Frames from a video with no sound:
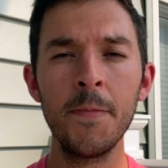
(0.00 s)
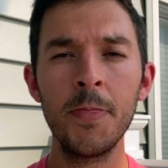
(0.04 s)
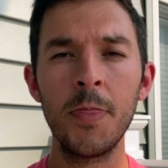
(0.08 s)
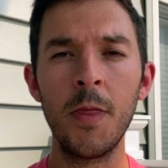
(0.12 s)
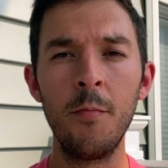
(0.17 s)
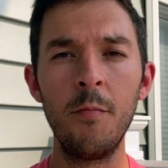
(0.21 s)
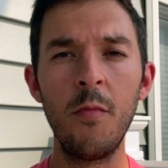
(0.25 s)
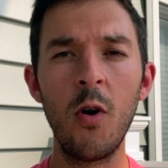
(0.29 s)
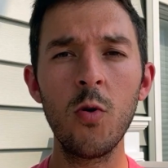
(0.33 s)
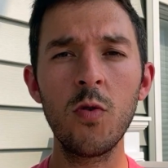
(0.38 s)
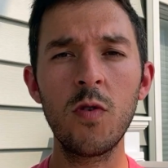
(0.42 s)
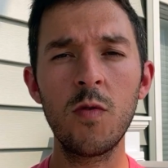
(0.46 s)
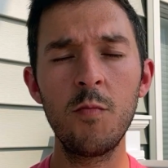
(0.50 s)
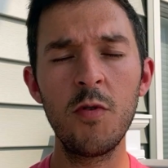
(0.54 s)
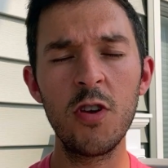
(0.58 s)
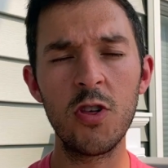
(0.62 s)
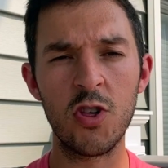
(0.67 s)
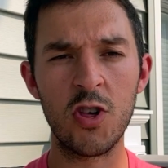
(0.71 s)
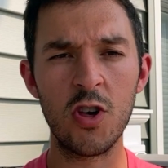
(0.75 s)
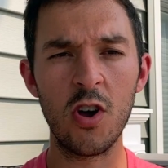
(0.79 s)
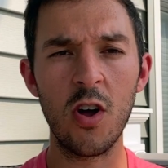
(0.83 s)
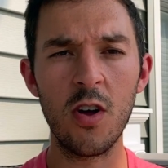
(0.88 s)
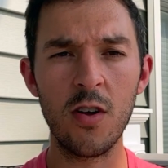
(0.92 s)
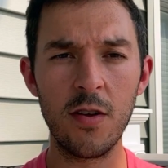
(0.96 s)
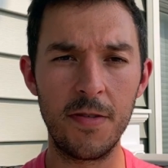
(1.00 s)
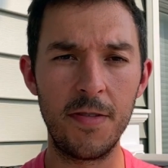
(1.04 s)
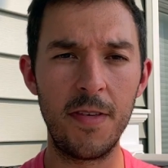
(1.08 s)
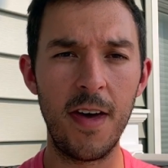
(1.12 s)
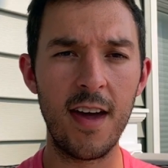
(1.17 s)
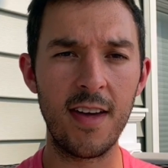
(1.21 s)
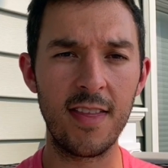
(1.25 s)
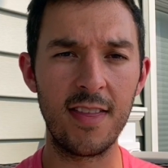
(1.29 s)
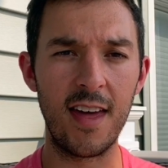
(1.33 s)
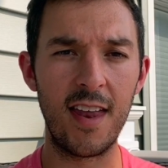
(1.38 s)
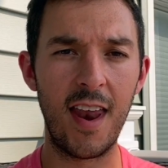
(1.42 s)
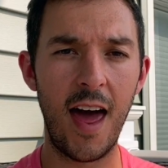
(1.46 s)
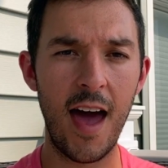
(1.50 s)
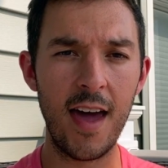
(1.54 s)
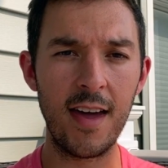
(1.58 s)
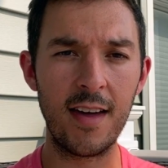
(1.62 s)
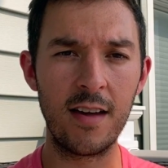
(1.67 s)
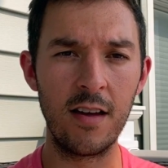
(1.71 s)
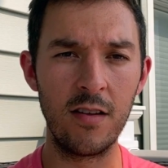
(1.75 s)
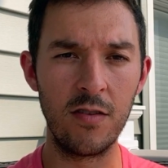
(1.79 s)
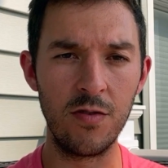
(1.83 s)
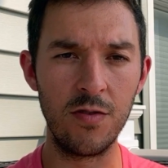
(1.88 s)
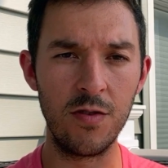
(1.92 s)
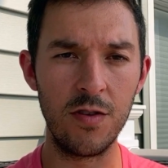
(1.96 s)
The most mature thing that I
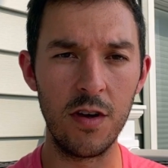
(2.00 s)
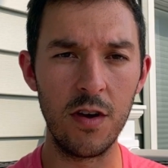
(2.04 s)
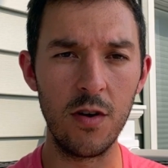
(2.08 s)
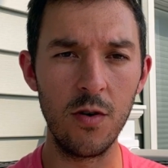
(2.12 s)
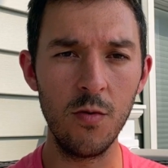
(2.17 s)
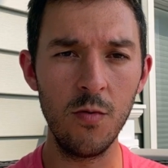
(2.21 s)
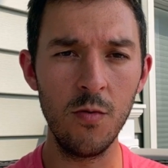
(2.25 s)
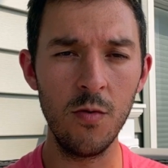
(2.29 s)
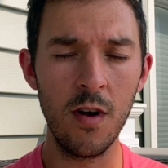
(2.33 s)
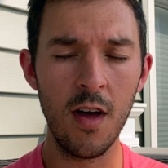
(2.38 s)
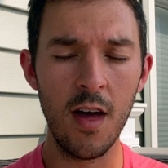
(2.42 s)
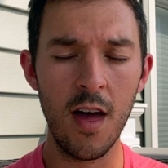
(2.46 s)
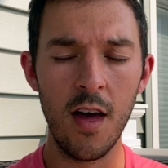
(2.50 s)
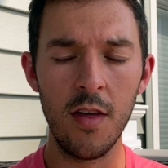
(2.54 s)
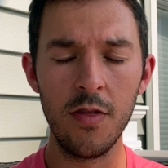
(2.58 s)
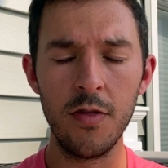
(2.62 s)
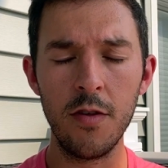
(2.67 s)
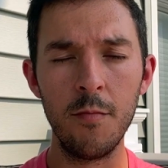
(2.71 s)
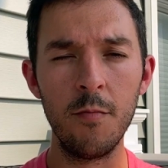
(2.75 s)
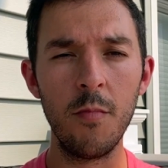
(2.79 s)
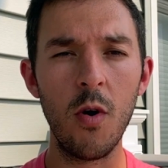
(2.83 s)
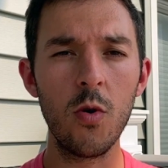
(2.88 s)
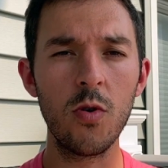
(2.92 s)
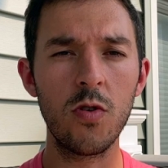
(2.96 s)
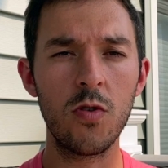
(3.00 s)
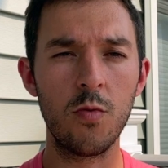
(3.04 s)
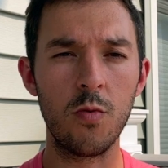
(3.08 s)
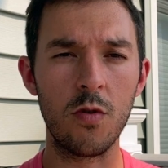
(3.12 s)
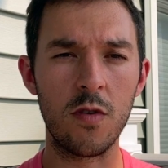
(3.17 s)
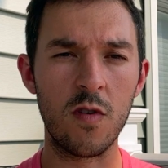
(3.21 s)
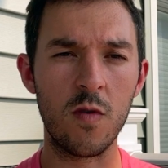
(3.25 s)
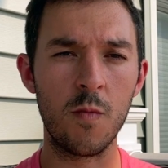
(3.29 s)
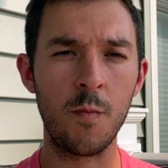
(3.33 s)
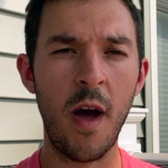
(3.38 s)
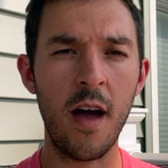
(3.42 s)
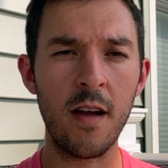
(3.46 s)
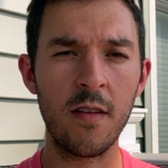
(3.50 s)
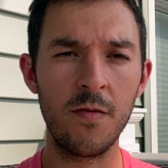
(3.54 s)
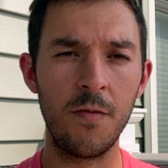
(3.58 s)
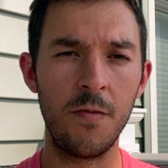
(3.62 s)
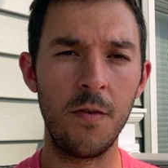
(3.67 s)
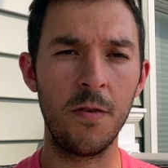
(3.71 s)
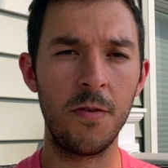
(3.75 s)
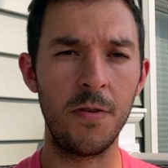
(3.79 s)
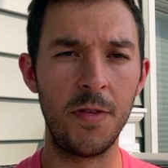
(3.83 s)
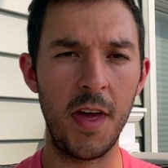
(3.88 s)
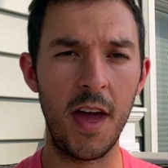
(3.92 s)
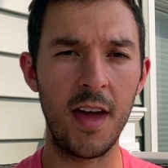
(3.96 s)
could do, the most
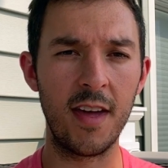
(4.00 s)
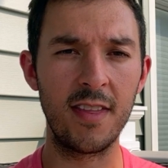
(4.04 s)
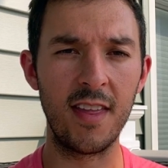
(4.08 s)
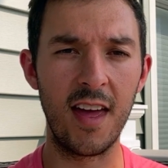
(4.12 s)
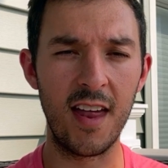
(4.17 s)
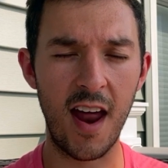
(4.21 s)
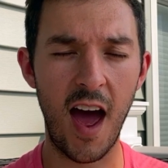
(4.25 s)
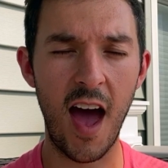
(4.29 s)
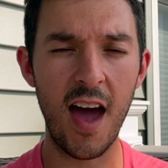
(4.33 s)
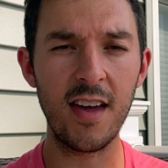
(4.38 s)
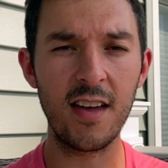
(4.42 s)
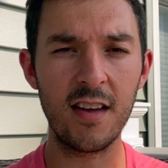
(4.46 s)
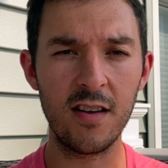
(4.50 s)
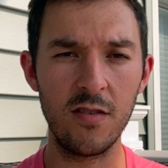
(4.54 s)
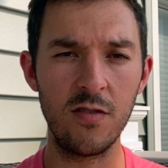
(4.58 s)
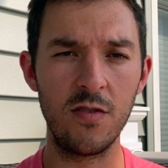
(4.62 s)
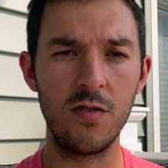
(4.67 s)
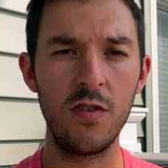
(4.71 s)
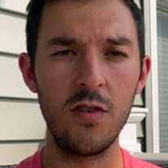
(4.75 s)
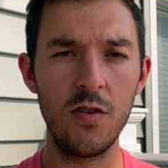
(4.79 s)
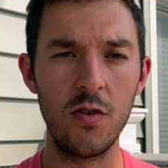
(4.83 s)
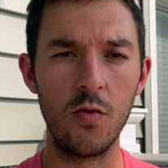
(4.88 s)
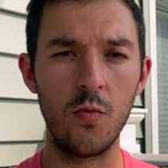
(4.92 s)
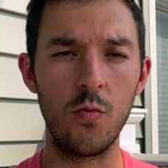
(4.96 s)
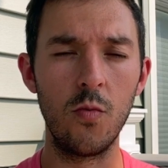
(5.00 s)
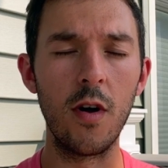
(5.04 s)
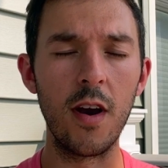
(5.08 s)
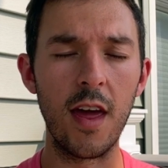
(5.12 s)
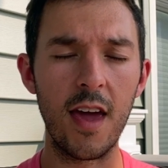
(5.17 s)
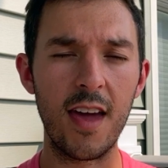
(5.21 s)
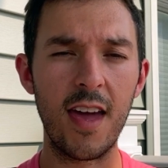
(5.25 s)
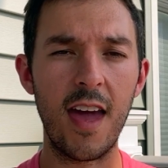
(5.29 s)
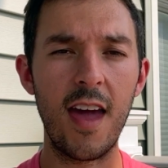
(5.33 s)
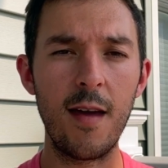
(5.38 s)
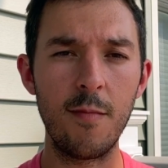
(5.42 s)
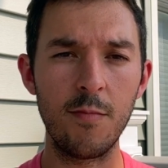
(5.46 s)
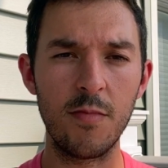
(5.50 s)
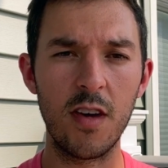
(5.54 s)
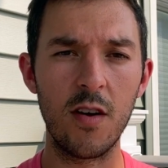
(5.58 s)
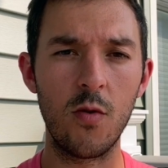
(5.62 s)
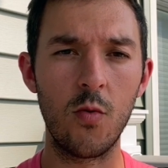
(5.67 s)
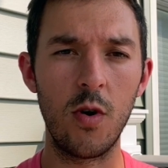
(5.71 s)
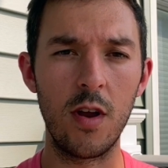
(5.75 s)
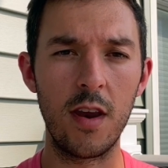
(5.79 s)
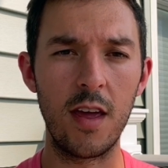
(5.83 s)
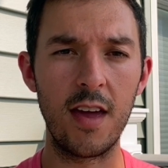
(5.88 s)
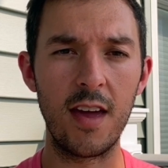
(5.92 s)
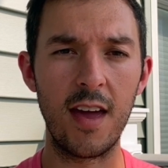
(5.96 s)
respectful thing that I could do when it came to
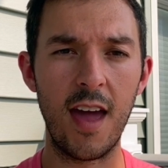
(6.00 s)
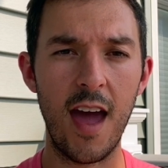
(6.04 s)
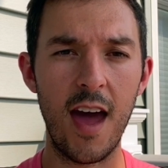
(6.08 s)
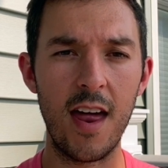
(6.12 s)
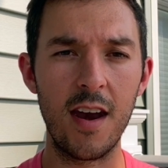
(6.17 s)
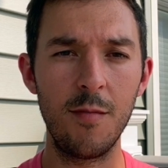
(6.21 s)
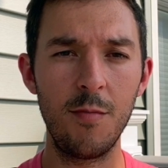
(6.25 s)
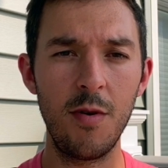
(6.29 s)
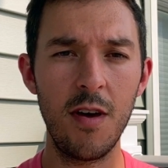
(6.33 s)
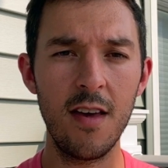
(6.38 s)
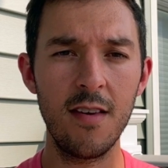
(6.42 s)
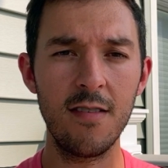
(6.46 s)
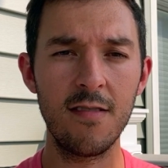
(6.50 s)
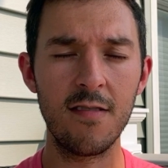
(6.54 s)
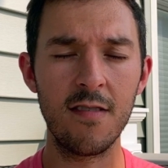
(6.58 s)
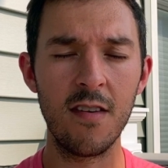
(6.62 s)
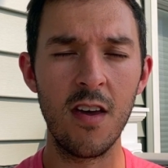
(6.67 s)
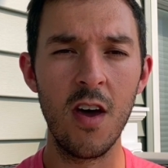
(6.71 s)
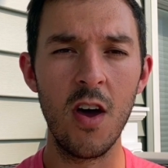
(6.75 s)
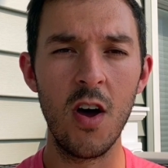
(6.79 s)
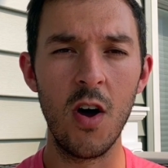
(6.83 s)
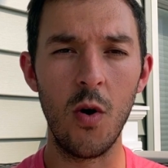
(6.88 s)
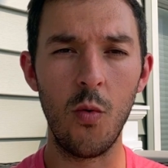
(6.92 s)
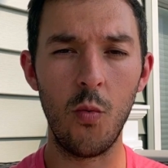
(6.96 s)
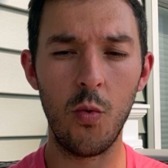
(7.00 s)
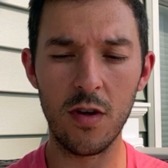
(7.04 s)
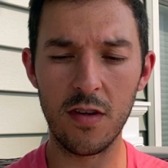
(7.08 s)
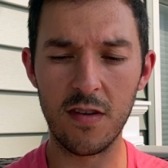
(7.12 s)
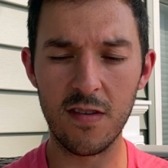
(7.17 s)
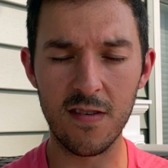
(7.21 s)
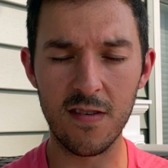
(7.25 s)
quitting cannabis was